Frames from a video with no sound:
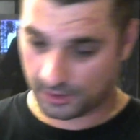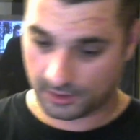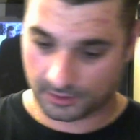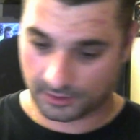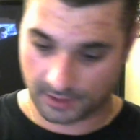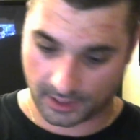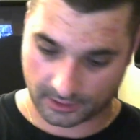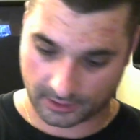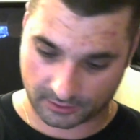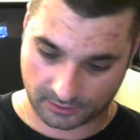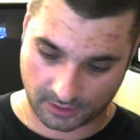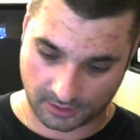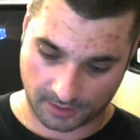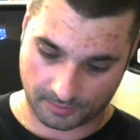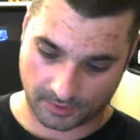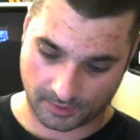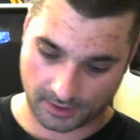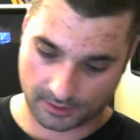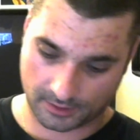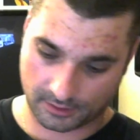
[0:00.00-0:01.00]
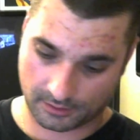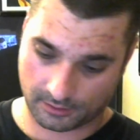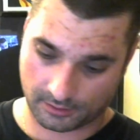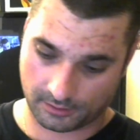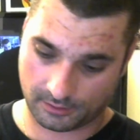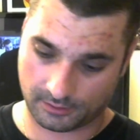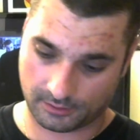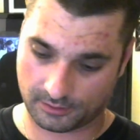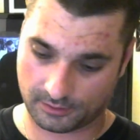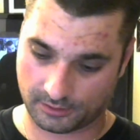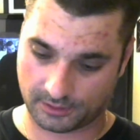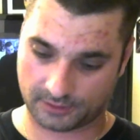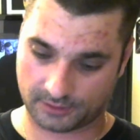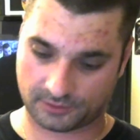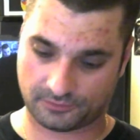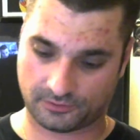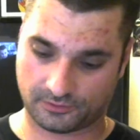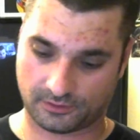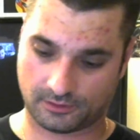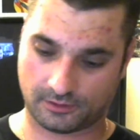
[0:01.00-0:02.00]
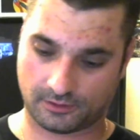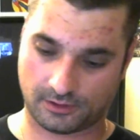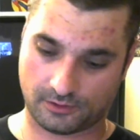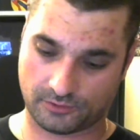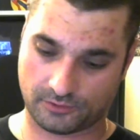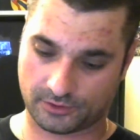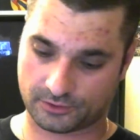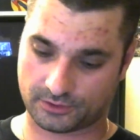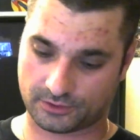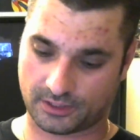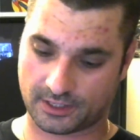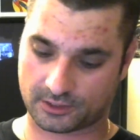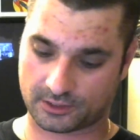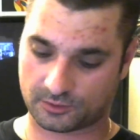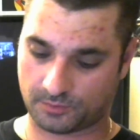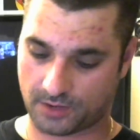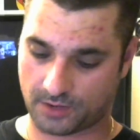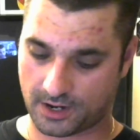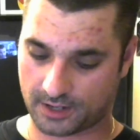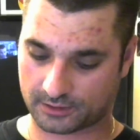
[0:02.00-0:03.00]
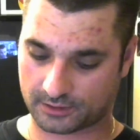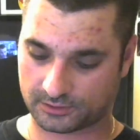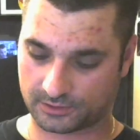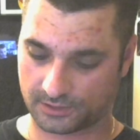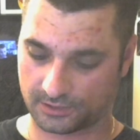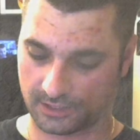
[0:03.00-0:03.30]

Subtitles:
Next up on the list for original Xbox